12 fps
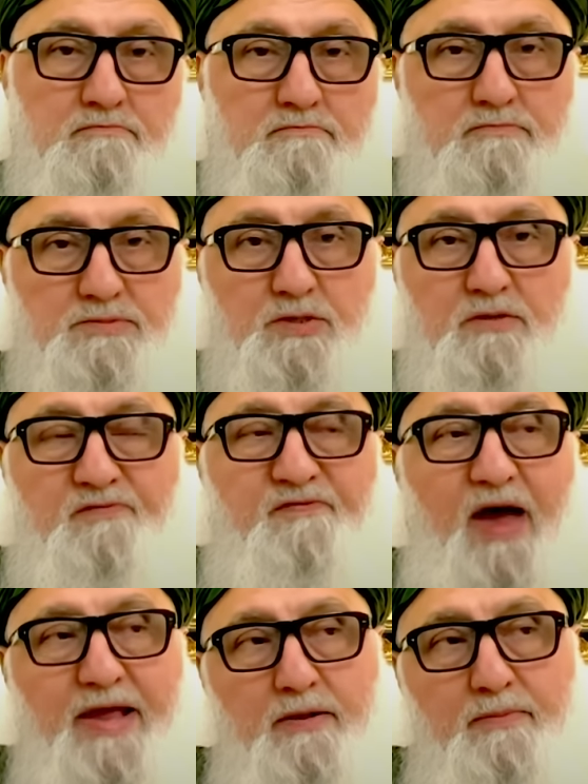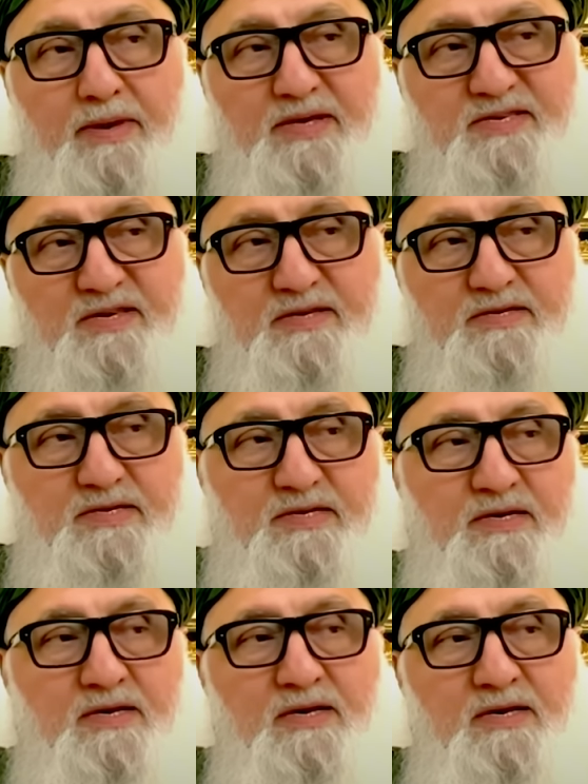So the final message
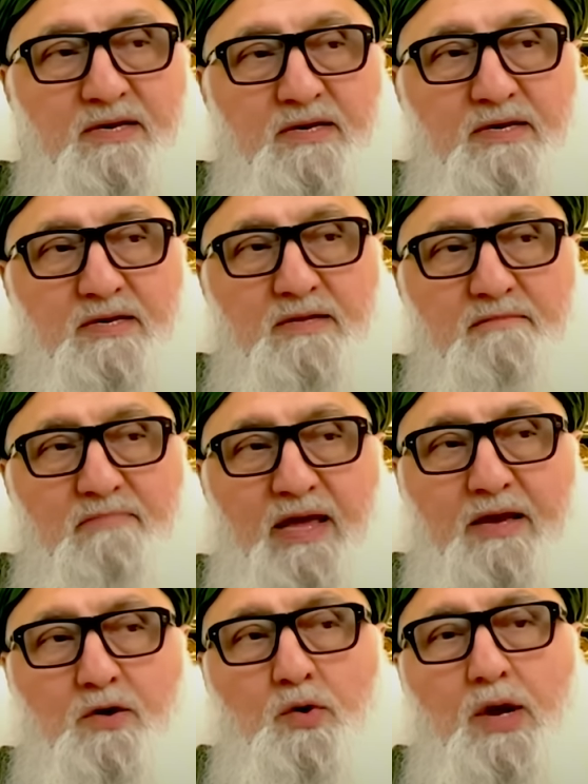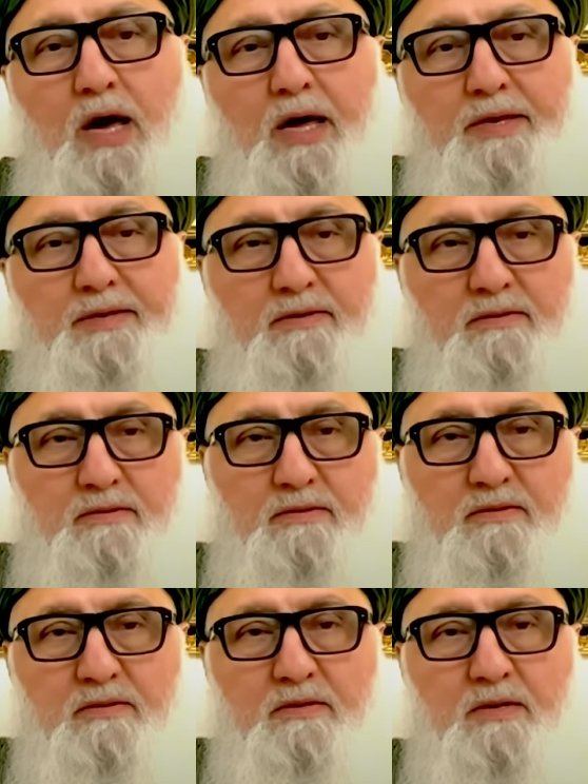like Qur'an
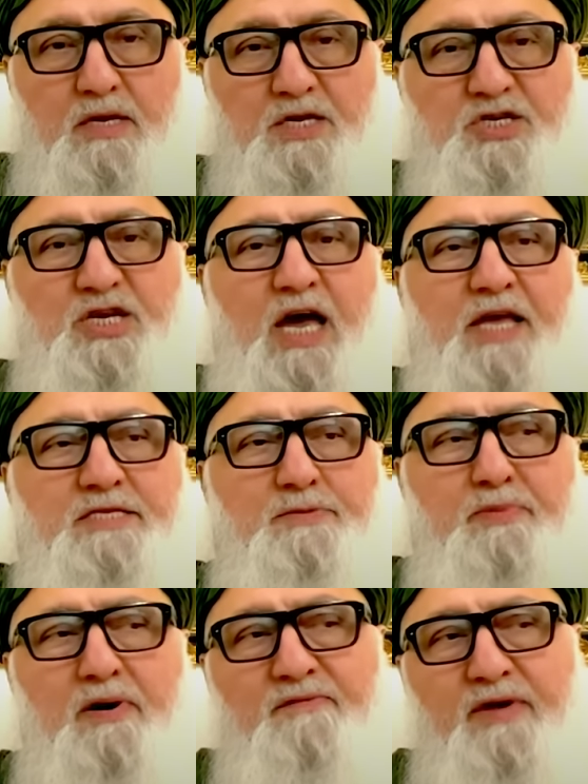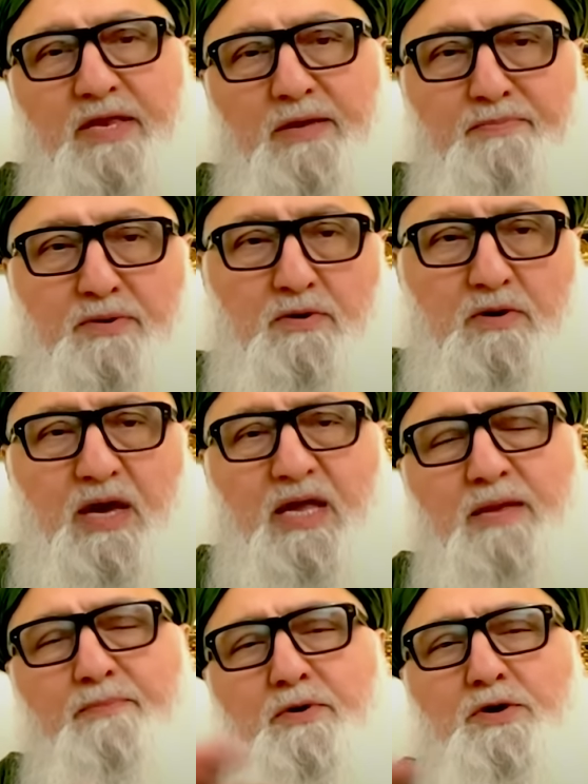it shines above any book.
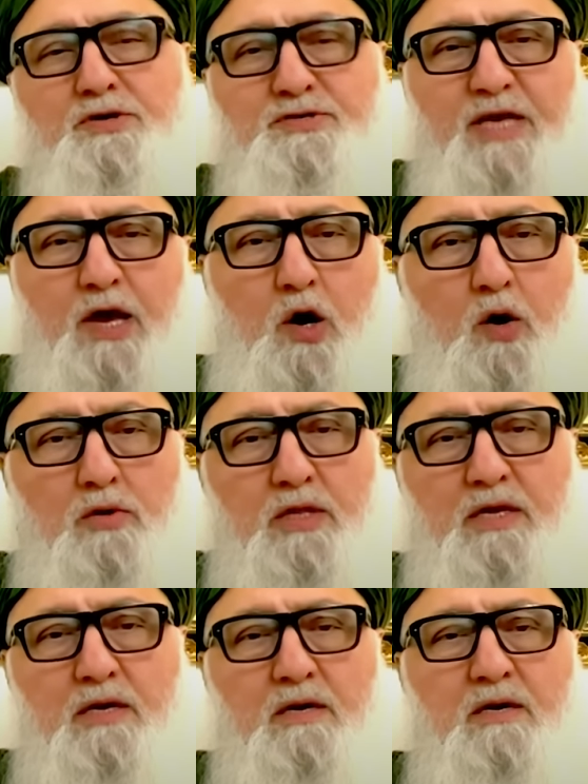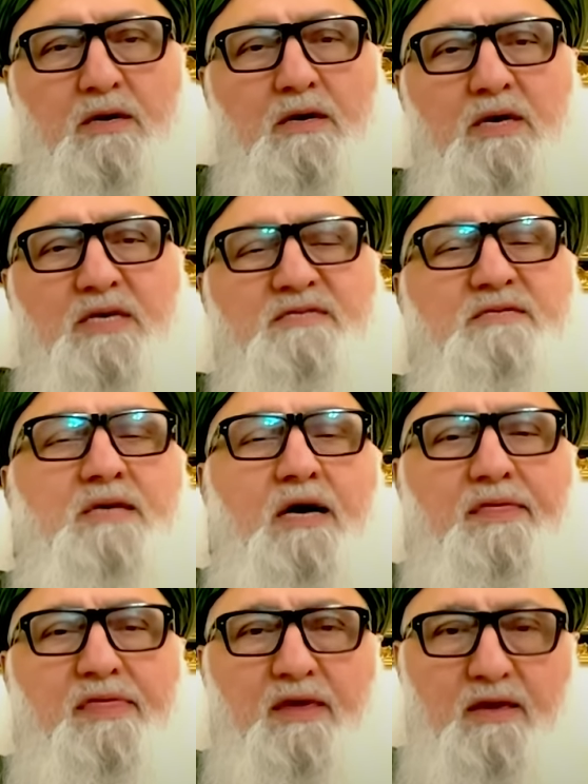Any book you say holy is
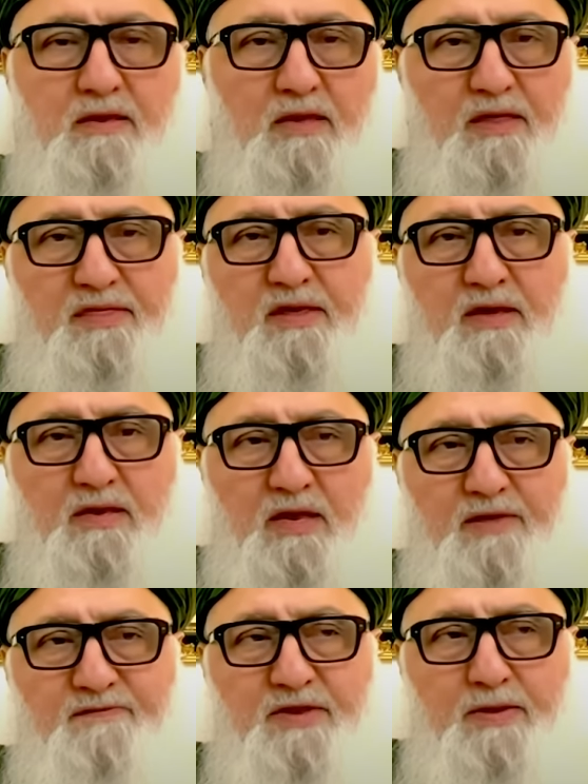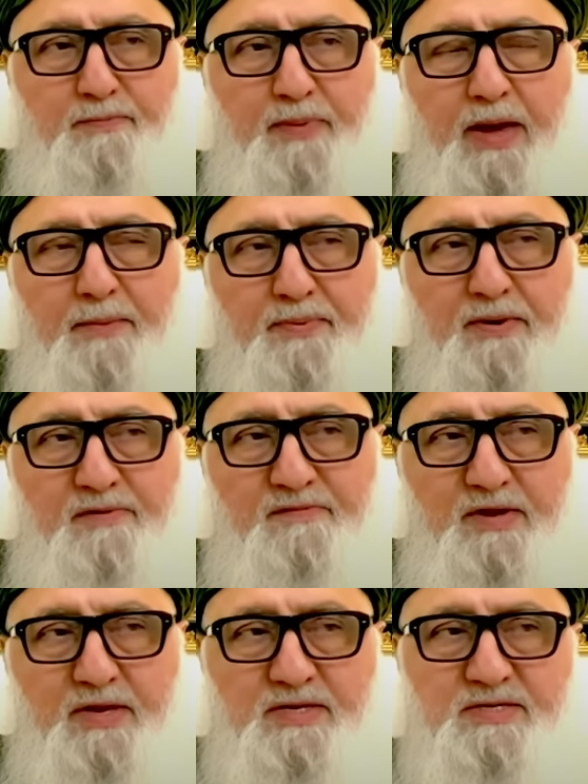nothing, nothing not even a paper of
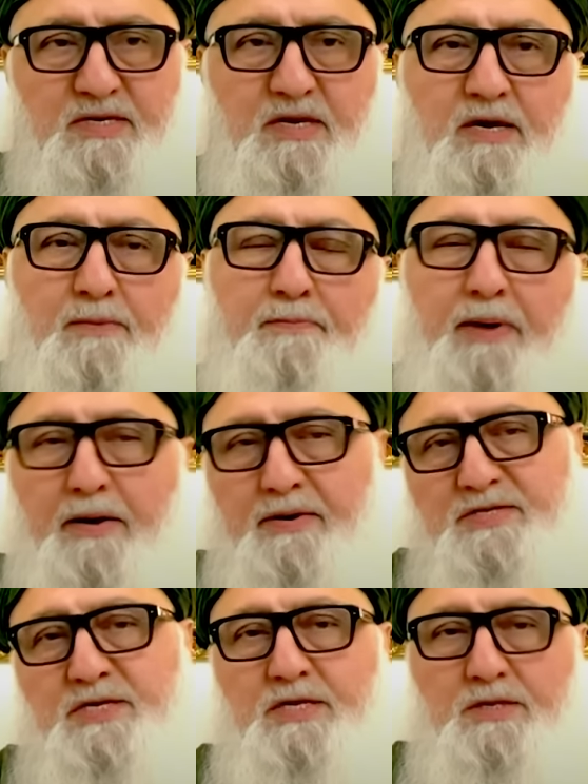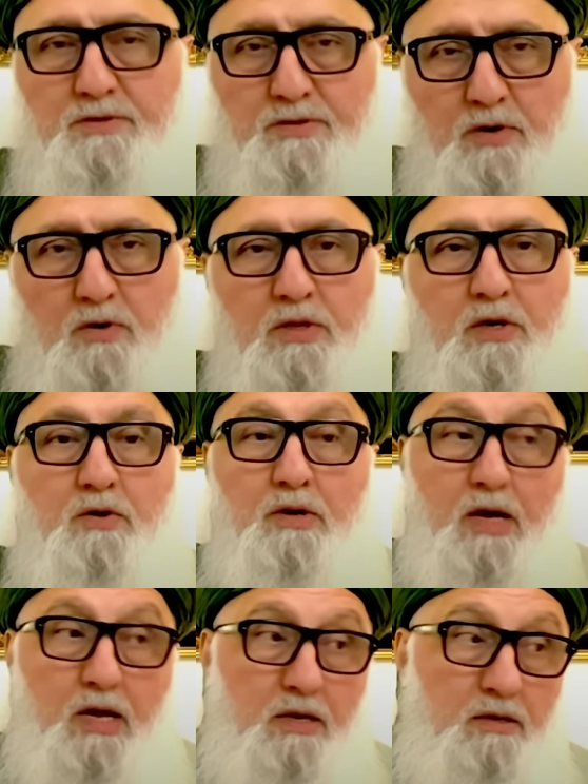it is in comparison to the Holy
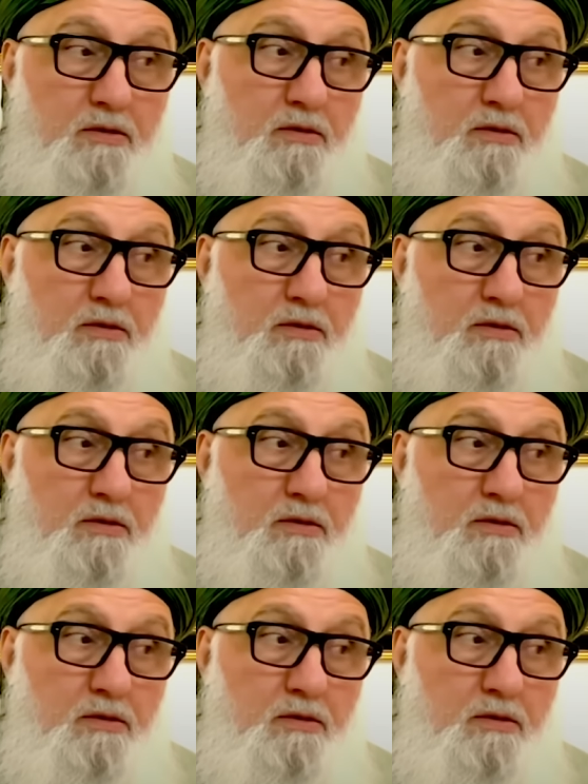Qur'an.